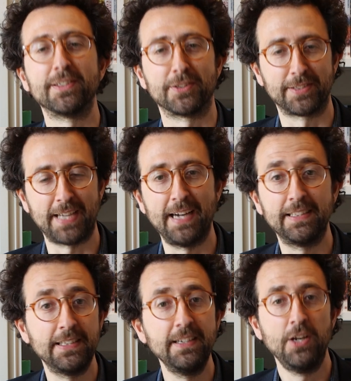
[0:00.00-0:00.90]
a
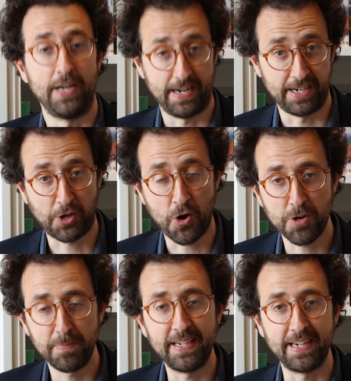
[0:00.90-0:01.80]
society and an
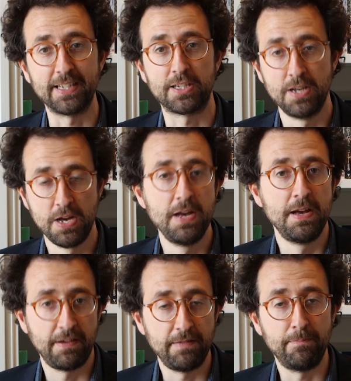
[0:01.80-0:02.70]
economy that is
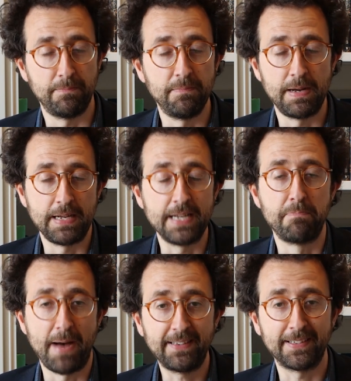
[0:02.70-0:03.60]

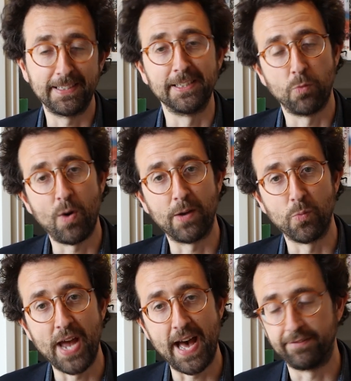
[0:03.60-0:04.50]
better than the one
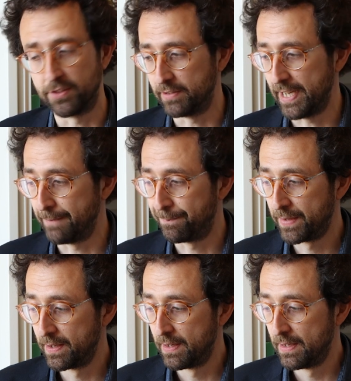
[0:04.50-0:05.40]
we have today.
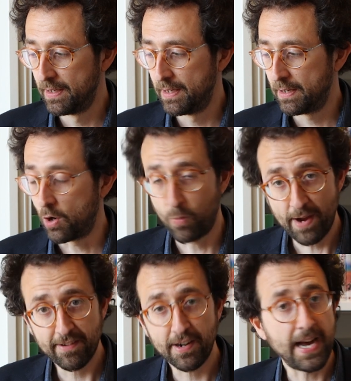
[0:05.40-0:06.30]

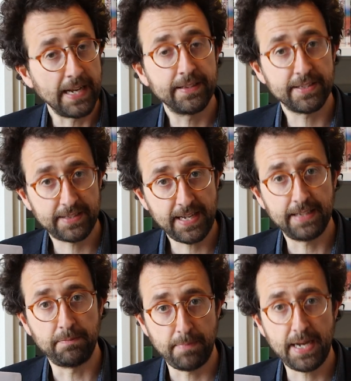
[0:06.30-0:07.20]
However, I
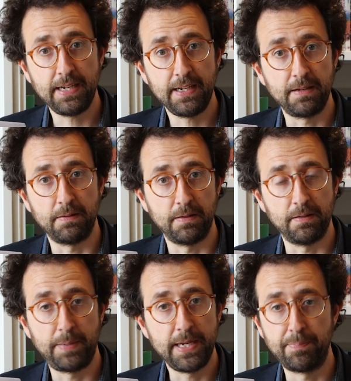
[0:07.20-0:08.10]
understand
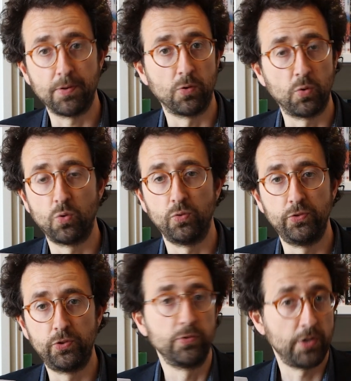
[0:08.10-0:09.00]
many people
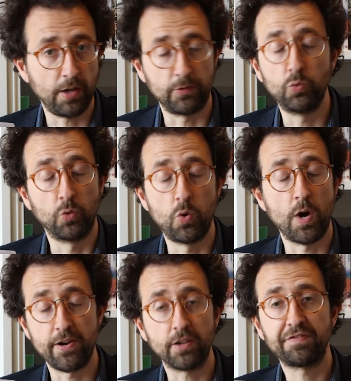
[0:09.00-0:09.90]
who
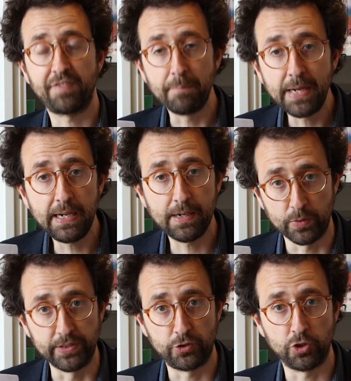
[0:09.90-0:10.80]
are not familiar
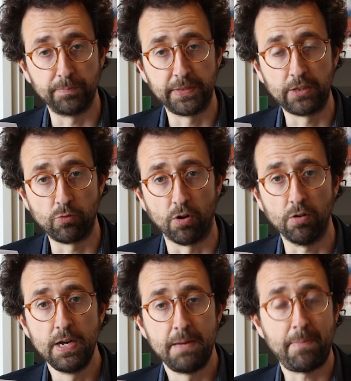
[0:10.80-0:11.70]
with the term
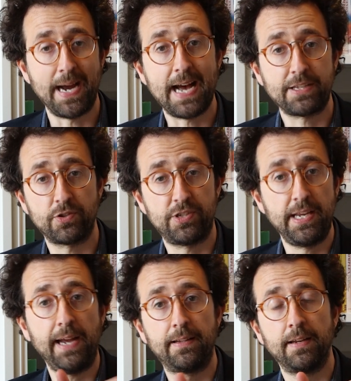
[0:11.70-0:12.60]
degrowth might
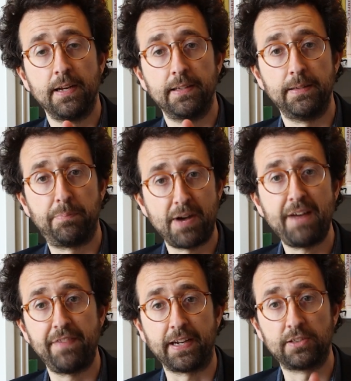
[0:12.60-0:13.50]
associate the
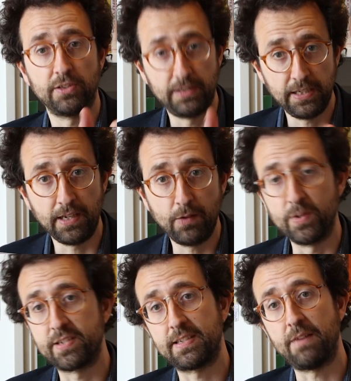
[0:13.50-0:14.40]
prefix "de"
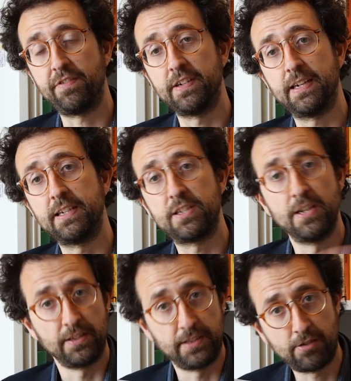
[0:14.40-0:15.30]
with something that is
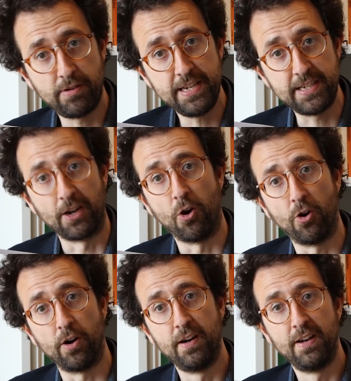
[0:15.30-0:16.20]
decreasing
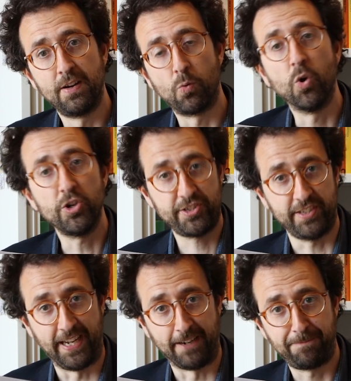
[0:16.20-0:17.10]
or
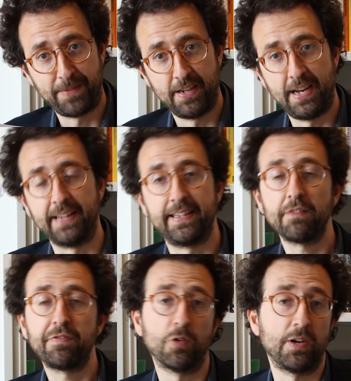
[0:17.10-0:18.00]
worsening, and
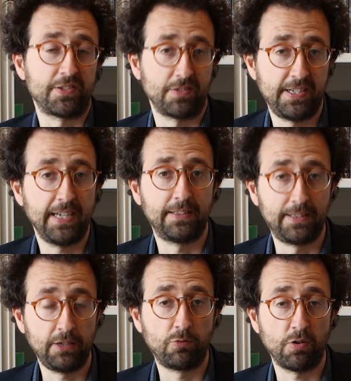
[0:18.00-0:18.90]
therefore associate
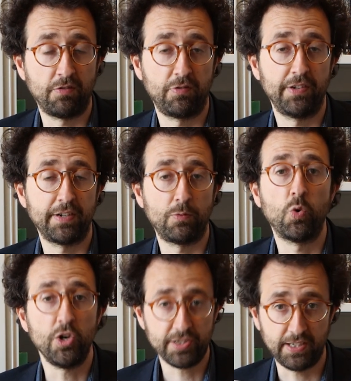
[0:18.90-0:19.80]
degrowth with a
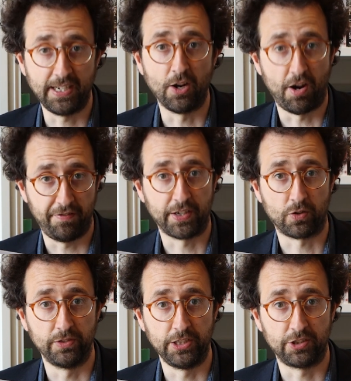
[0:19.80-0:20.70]
worsening of the
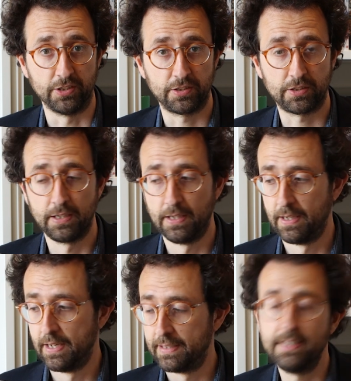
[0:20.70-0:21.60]
conditions.
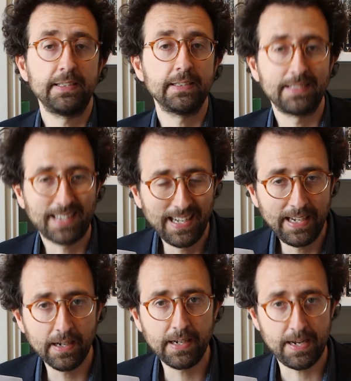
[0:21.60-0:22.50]
This is
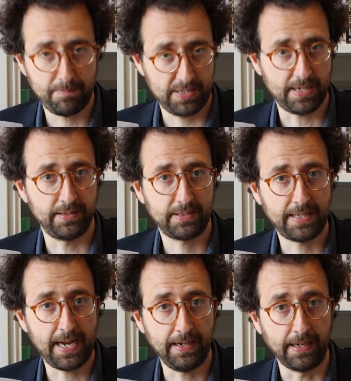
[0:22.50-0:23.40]
clearly a
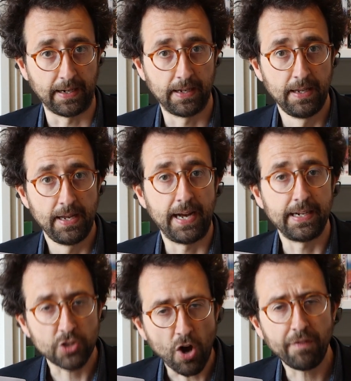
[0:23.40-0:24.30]
misunderstanding, and
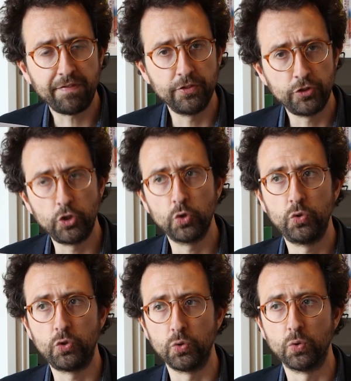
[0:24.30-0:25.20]
it's often due
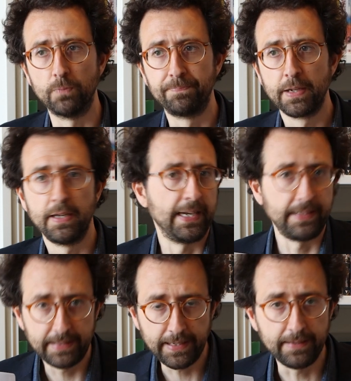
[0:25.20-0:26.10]
to,
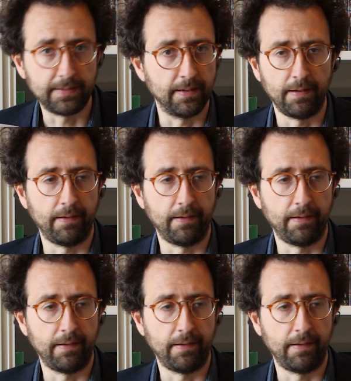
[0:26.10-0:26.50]
indeed,